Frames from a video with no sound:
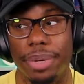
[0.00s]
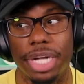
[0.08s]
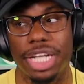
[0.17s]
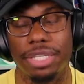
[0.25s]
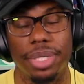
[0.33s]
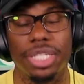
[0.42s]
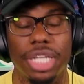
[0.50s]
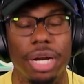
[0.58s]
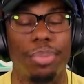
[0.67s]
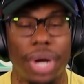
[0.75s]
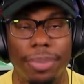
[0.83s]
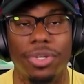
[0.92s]
Nine times out of ten,
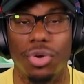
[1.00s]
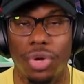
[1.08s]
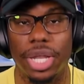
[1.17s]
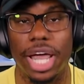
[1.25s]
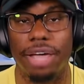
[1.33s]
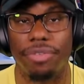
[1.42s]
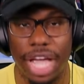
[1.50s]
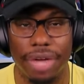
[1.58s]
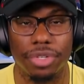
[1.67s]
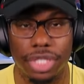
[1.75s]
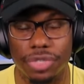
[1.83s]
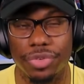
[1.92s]
I'm probably going live
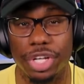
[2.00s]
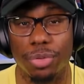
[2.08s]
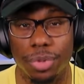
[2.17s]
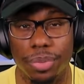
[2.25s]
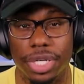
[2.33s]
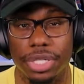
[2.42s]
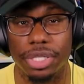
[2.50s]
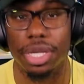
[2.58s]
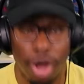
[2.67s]
after this video premieres.